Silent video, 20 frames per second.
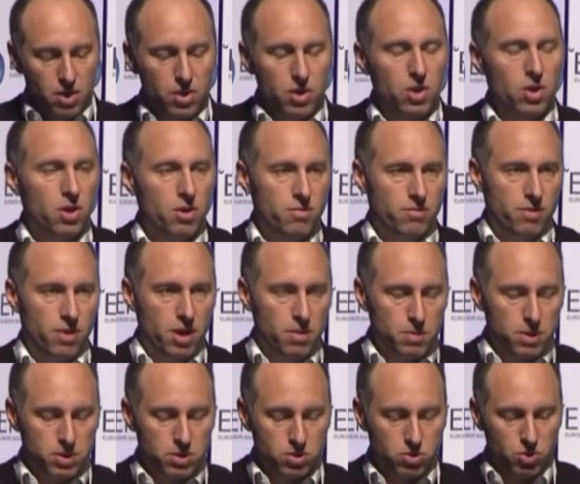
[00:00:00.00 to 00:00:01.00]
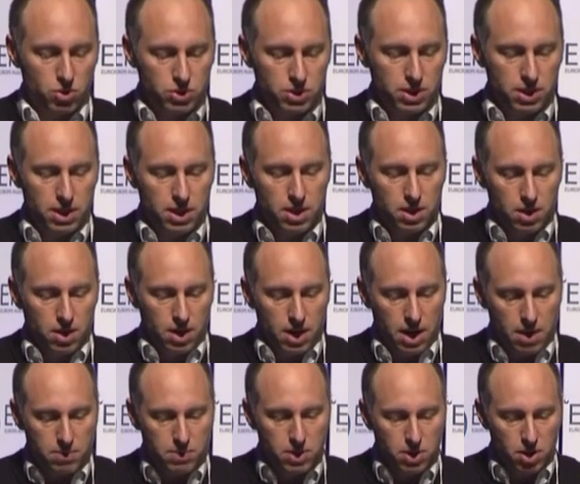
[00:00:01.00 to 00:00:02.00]
of the nerve fibers crossing the
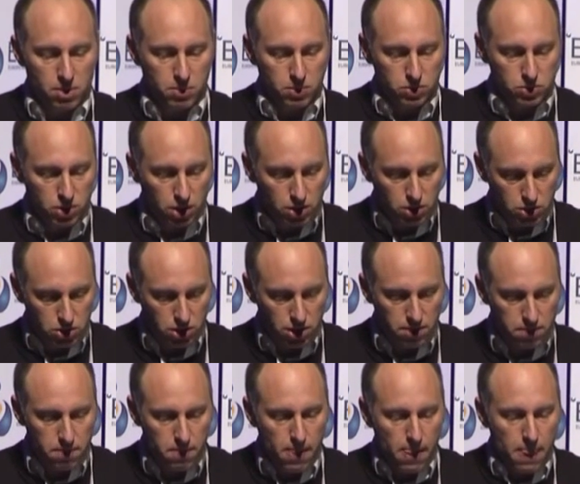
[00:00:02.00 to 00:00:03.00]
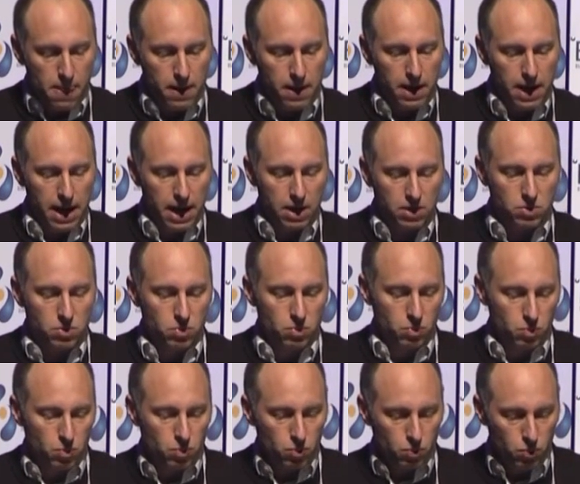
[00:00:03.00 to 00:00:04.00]
epidermal junction, and
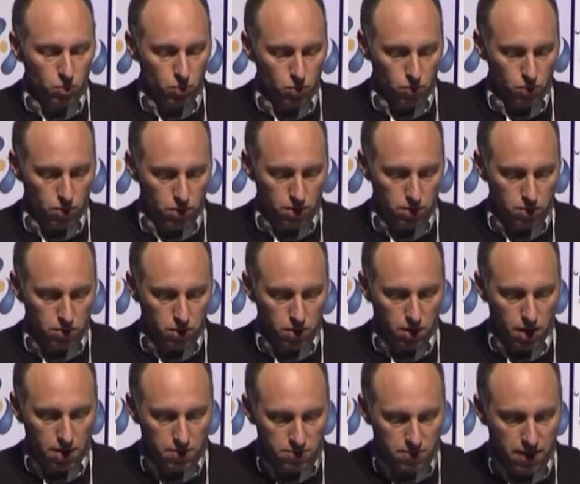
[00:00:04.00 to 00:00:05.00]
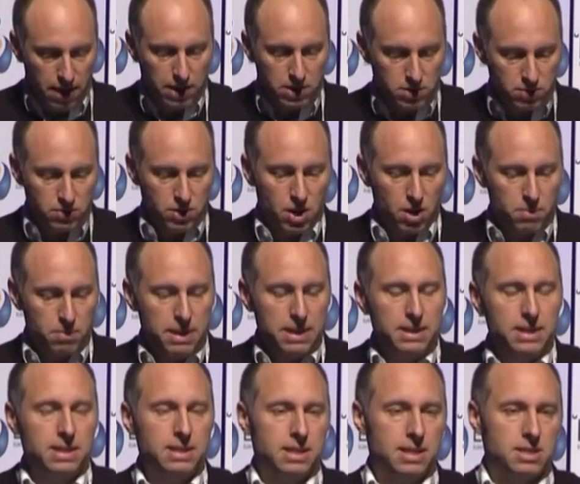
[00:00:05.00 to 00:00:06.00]
the effect of
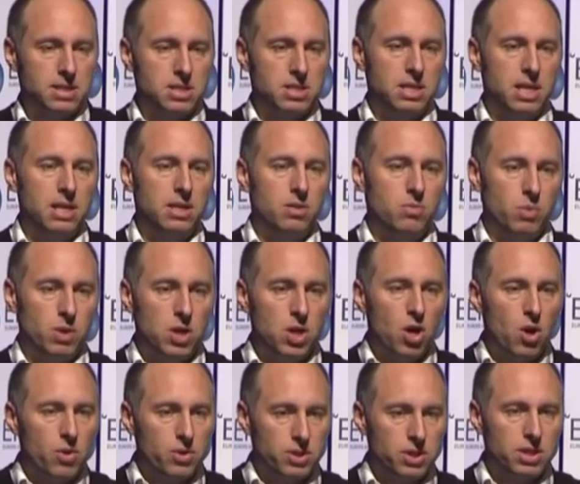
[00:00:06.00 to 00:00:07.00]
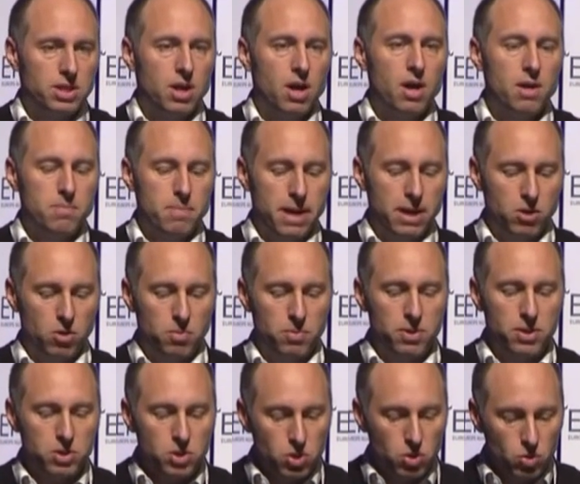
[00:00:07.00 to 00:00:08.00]
diabetes, as I said, we know it's a diabetic
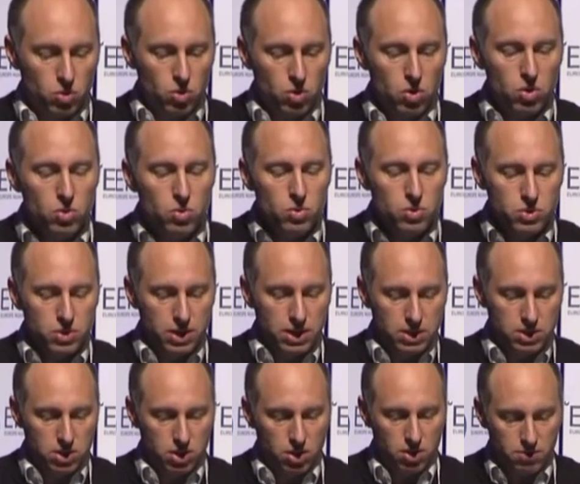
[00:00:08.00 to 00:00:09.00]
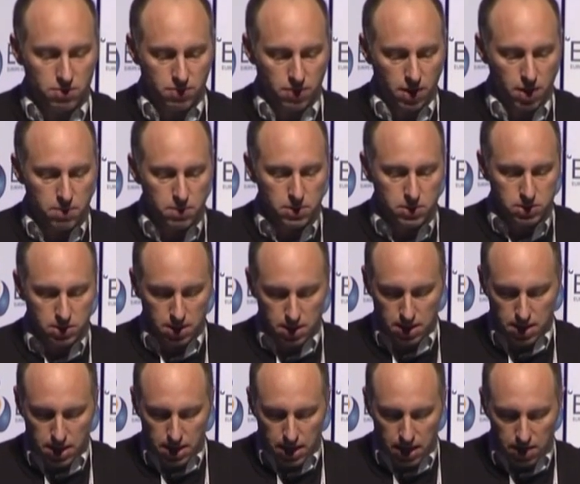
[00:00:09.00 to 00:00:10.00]
neuropathy, that you lose these nerve fibers.
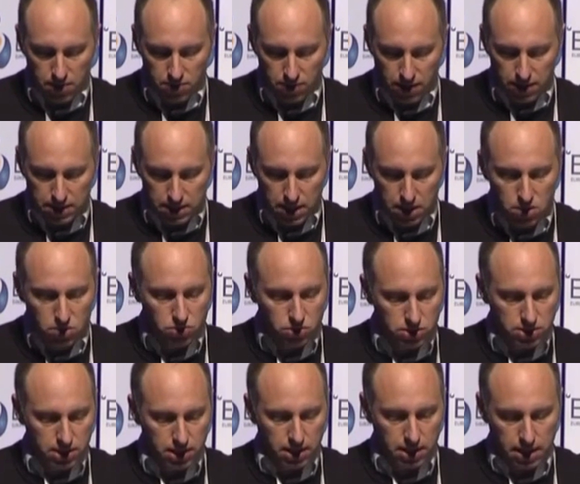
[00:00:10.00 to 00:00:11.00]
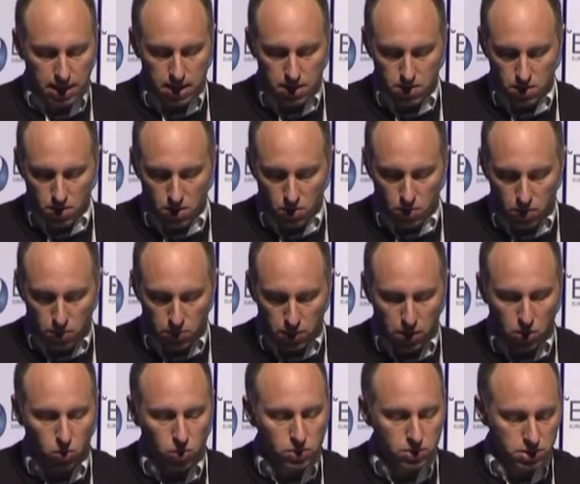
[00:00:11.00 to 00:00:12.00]
In fact, interestingly, when we
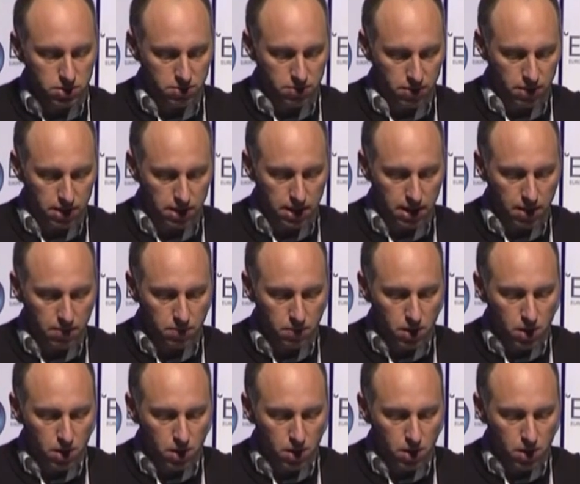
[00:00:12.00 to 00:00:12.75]
quantified that,